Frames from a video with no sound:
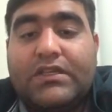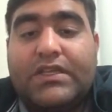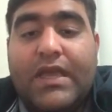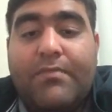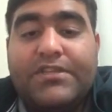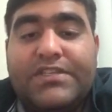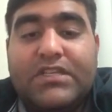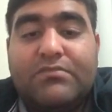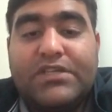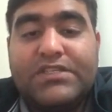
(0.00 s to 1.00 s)
capital
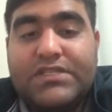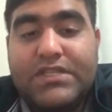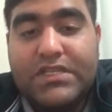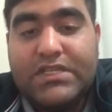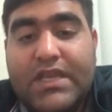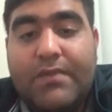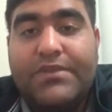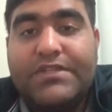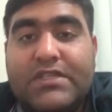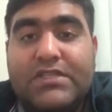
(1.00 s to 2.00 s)
budgeting,
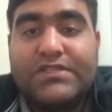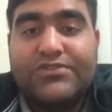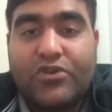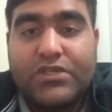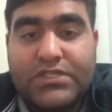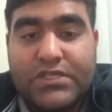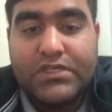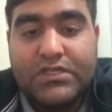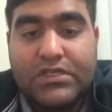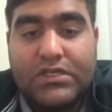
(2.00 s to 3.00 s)
capital
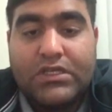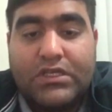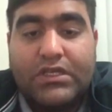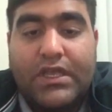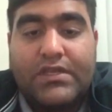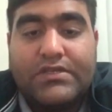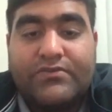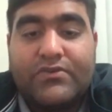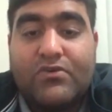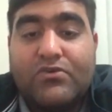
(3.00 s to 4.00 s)
structure, and
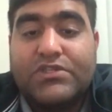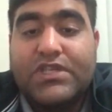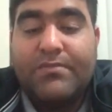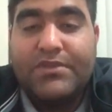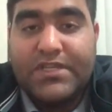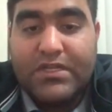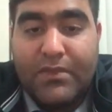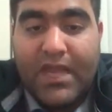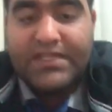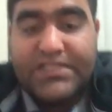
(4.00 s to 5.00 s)
of course capital
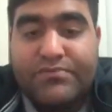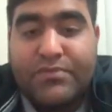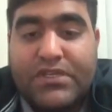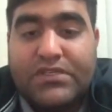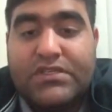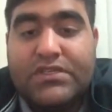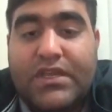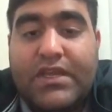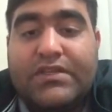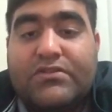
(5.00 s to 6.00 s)
management
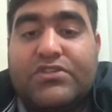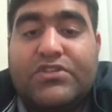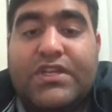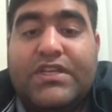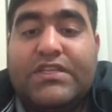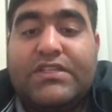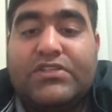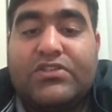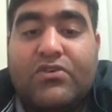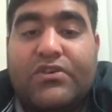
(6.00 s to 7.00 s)
and Australian
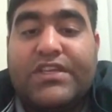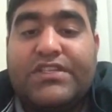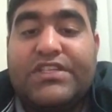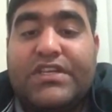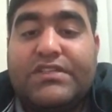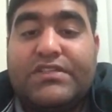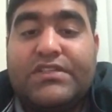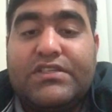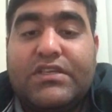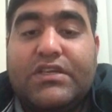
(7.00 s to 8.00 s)
Stock
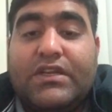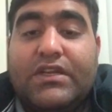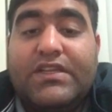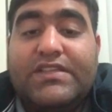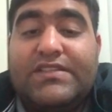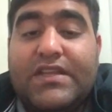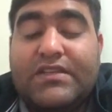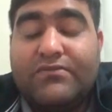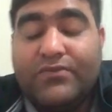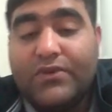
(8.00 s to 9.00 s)
Exchange list
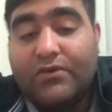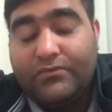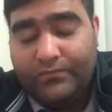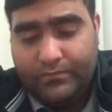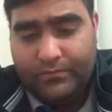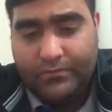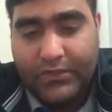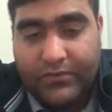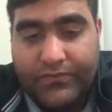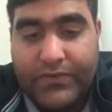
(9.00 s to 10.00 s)
and
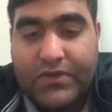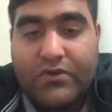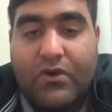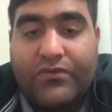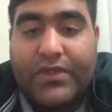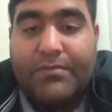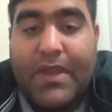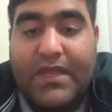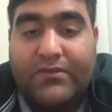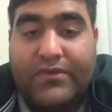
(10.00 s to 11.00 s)
few of the
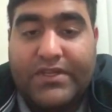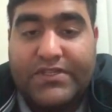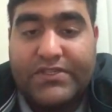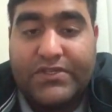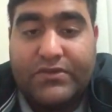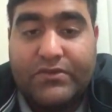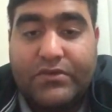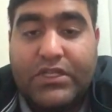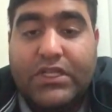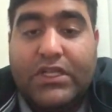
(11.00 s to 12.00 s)
benefits too.
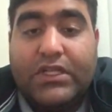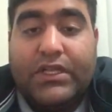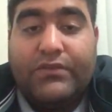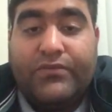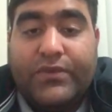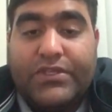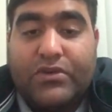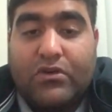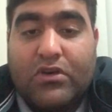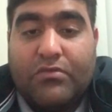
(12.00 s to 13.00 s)
If we
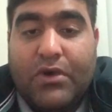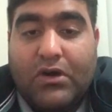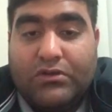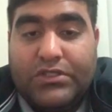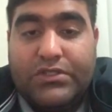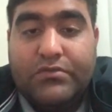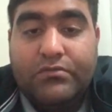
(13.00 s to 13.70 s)
talk about